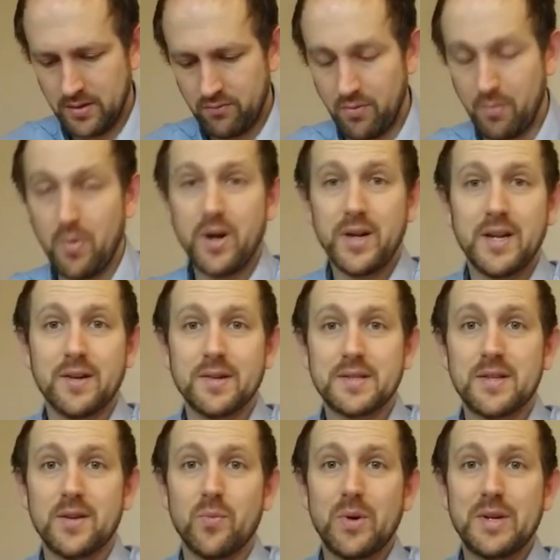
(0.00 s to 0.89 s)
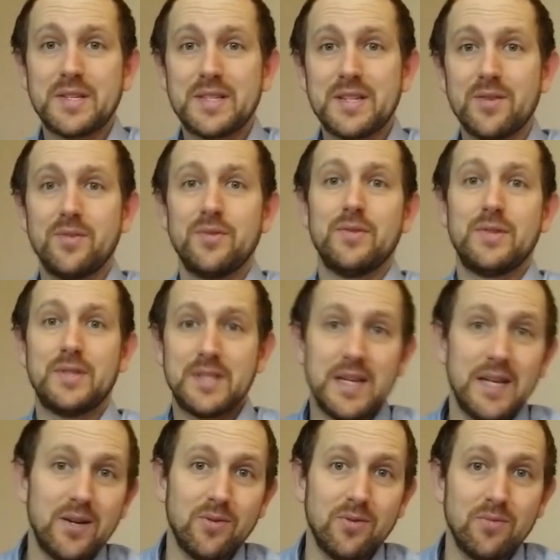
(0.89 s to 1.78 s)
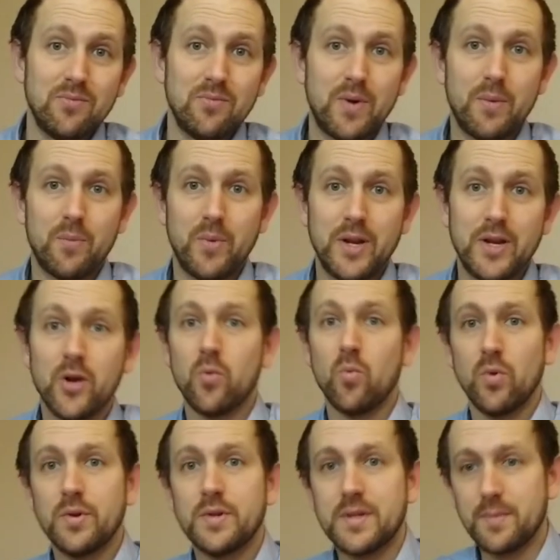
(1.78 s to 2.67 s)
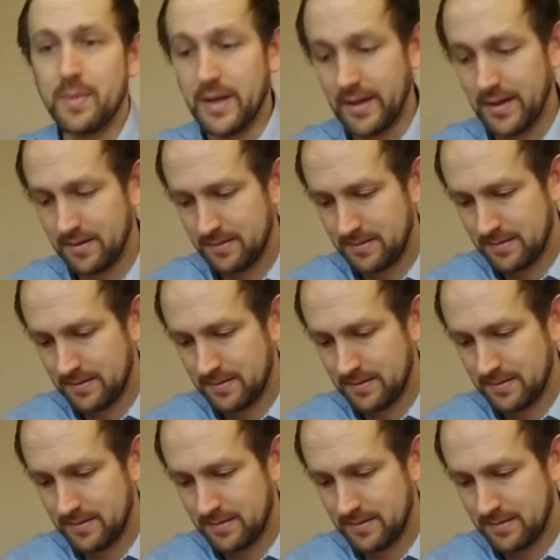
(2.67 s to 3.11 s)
reminding us that we're still single when we don't want to be.